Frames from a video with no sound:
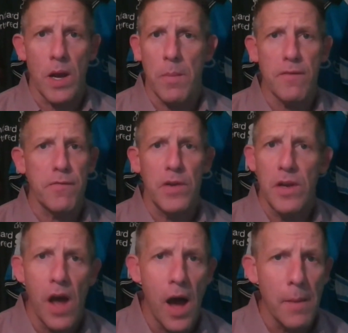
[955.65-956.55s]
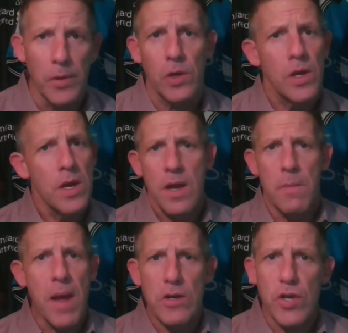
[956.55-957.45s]
by phenomenal
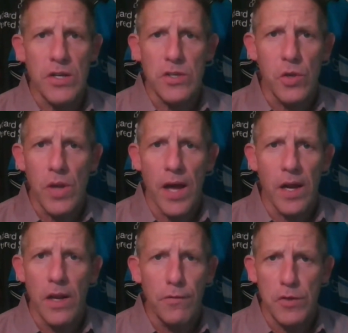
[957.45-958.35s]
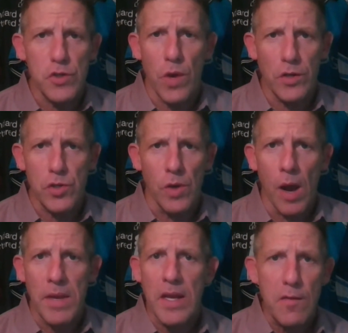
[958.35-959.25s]
Manchester United infrastructure, I
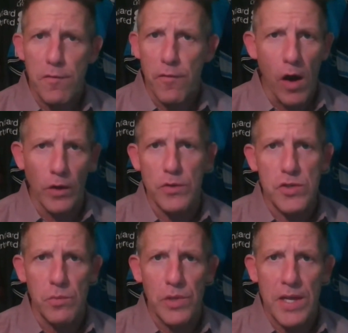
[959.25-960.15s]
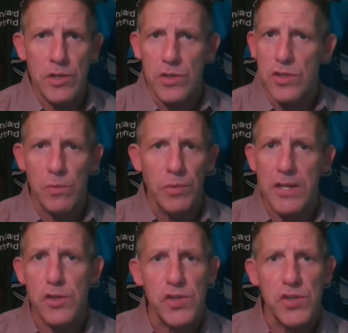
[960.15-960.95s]
mean, he followed some legends. Some legends